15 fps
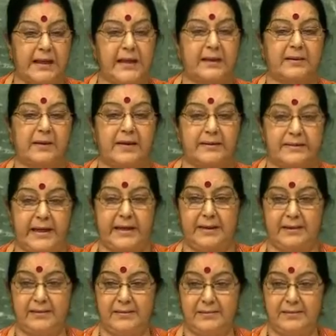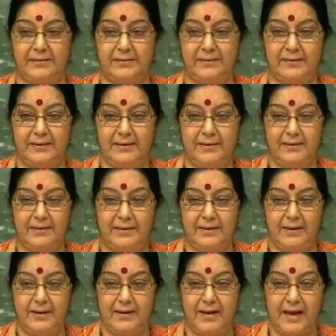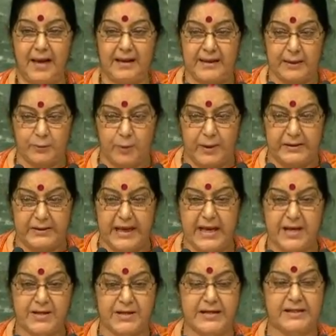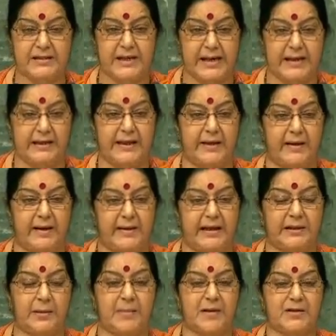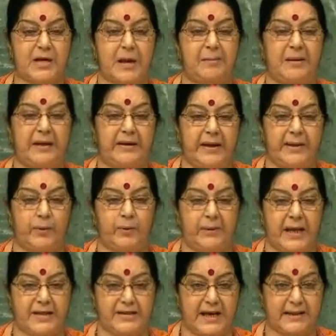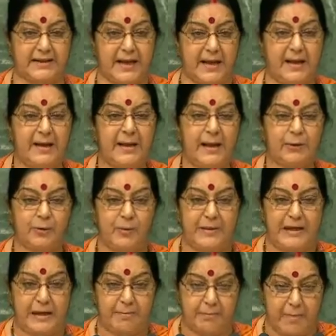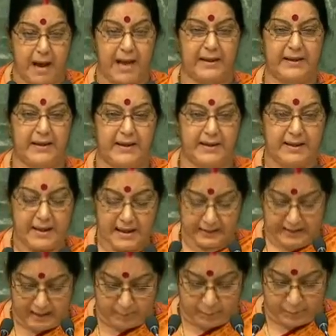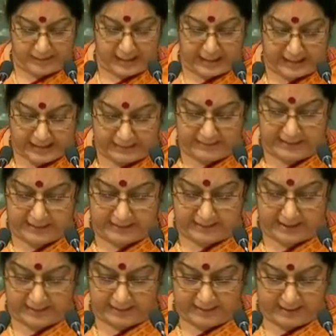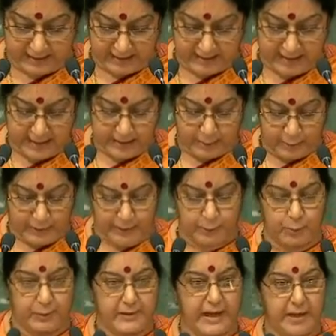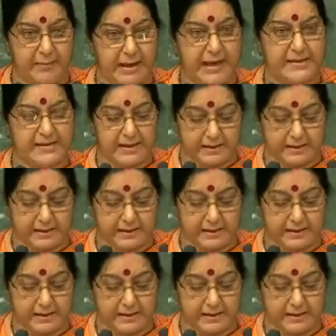if any nation refuses to join this global strategy, then we must isolate it. And if any nation refuses to join this global strategy, then